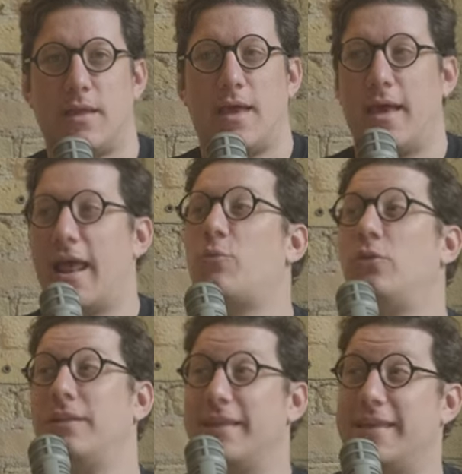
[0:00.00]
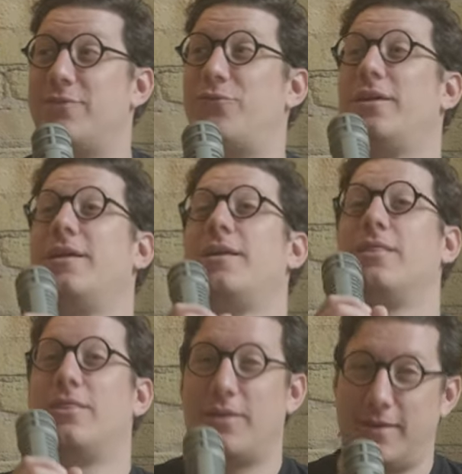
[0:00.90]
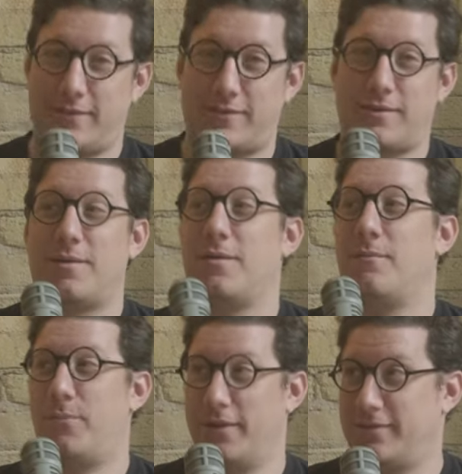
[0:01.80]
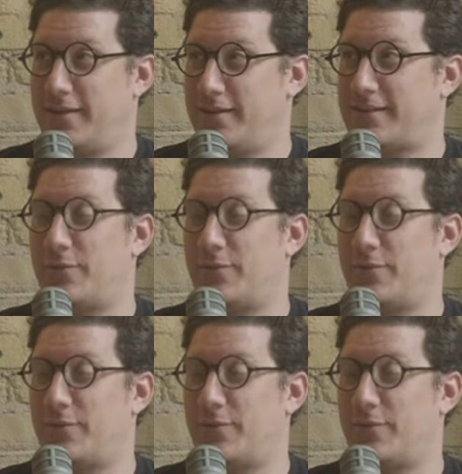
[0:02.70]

And I will leave this business.